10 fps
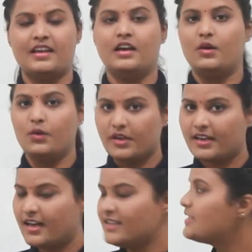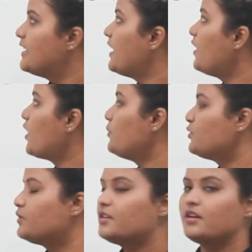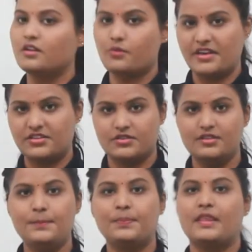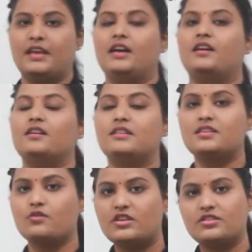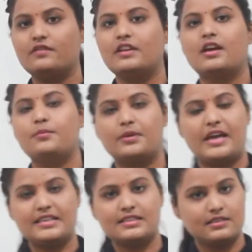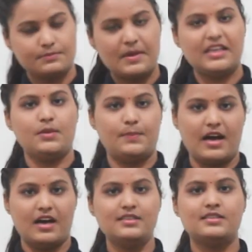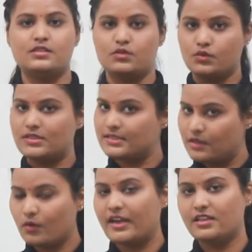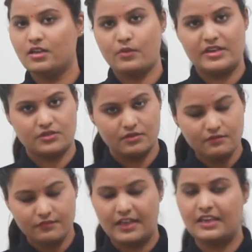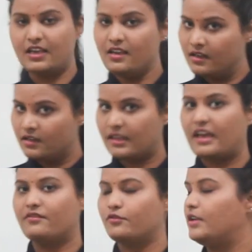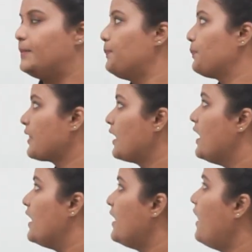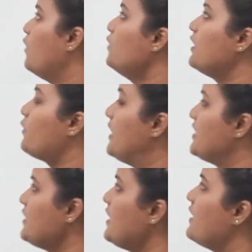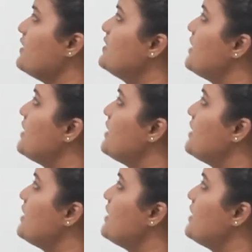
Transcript: Okay class, now come to the third question. This question will comprise many parts, so just look at the question very carefully. Now the question is